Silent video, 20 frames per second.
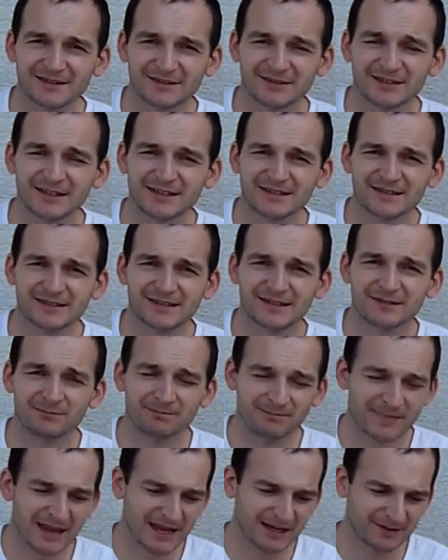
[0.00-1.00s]
So this is the
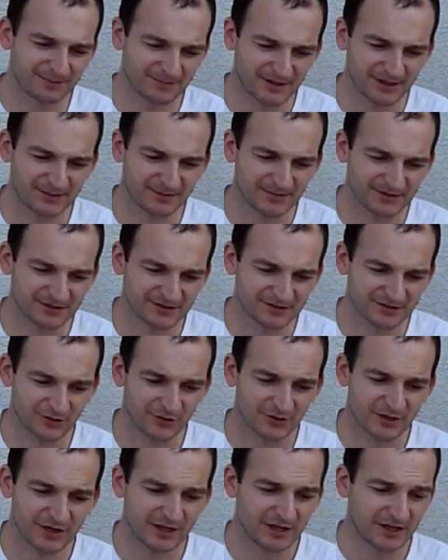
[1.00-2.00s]
main purpose.
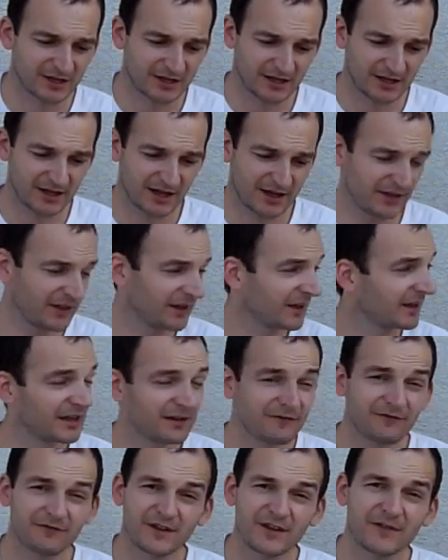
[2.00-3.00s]
So I think
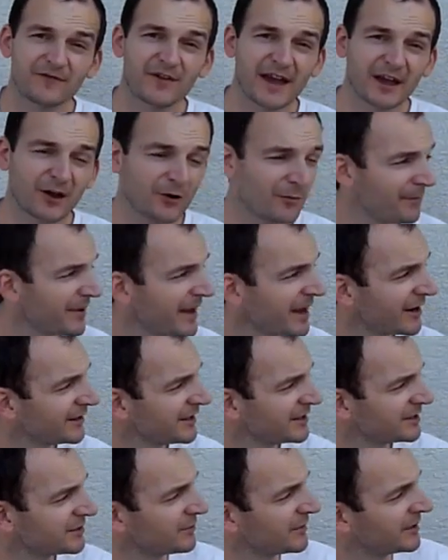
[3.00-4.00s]
if, if I compare
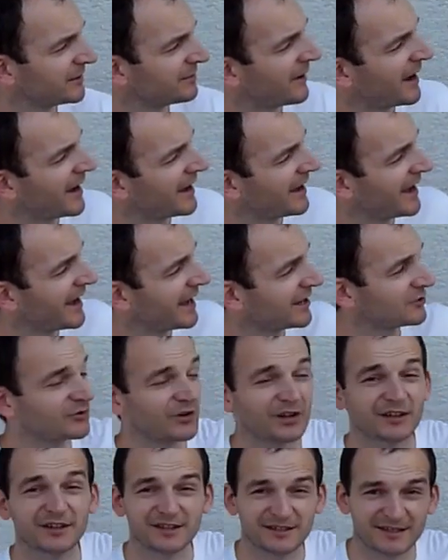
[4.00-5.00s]
this with my
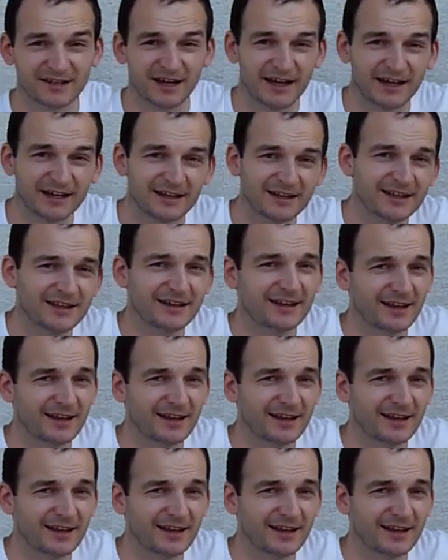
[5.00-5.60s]
actual design,